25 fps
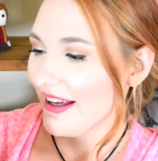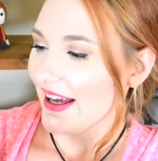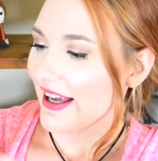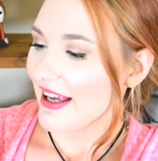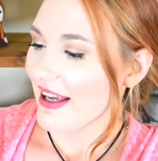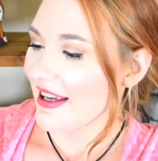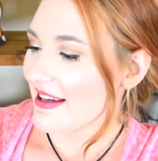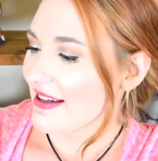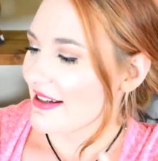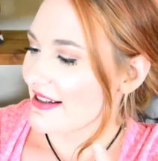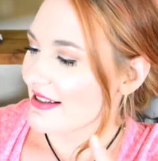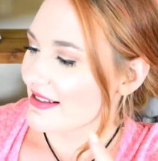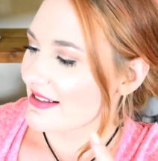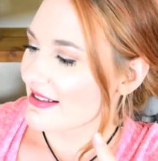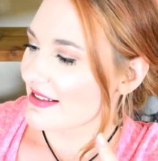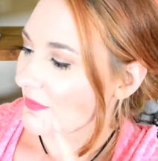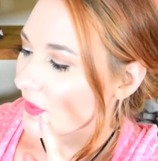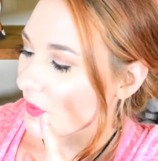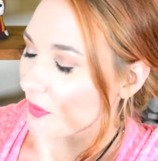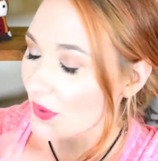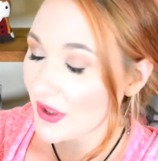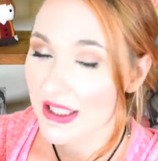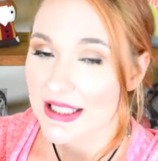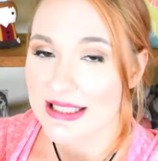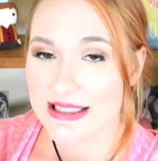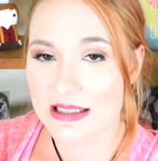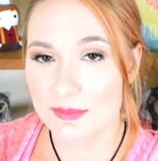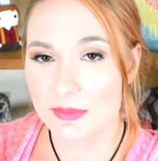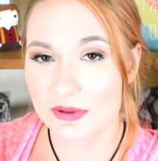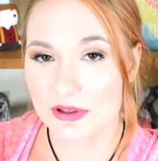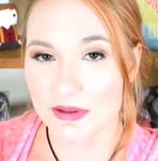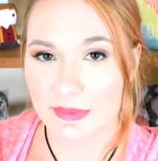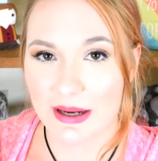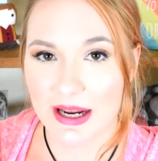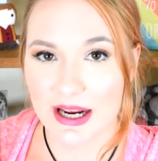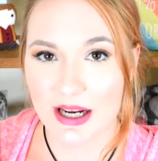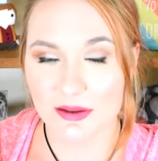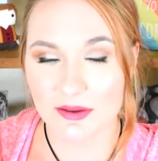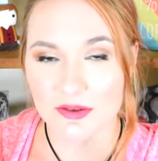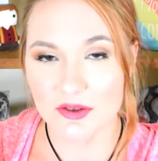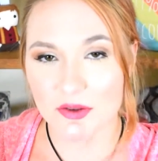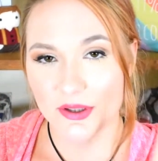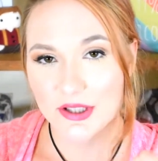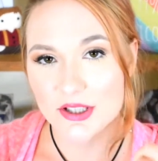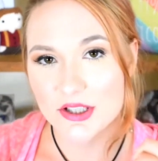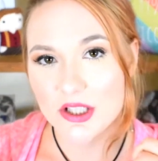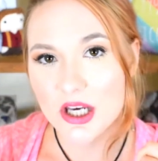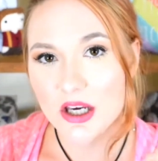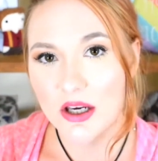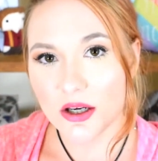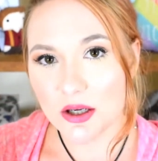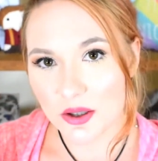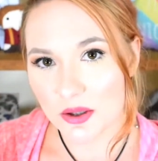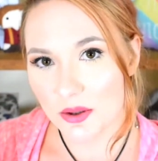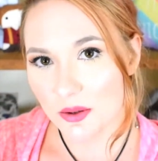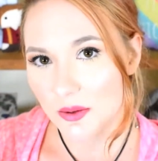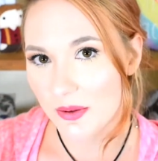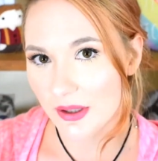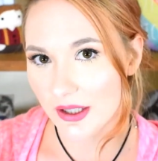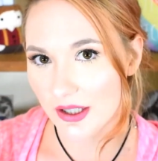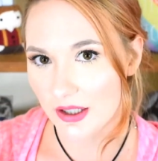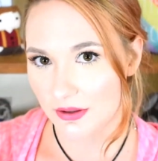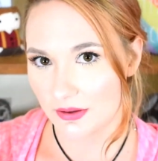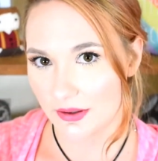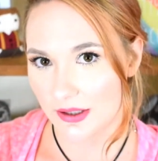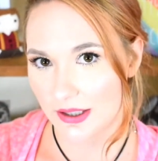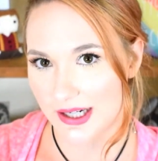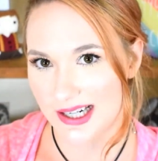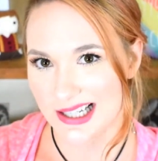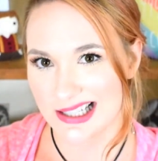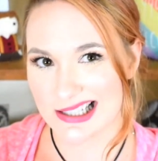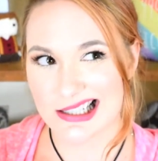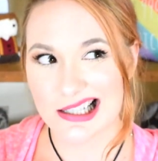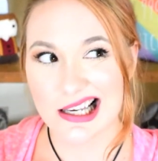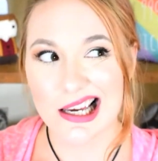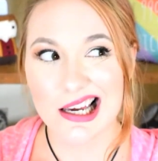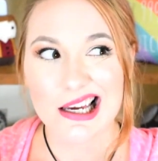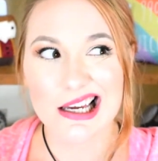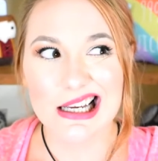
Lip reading: is really simple to make. There's only 2 ingredients.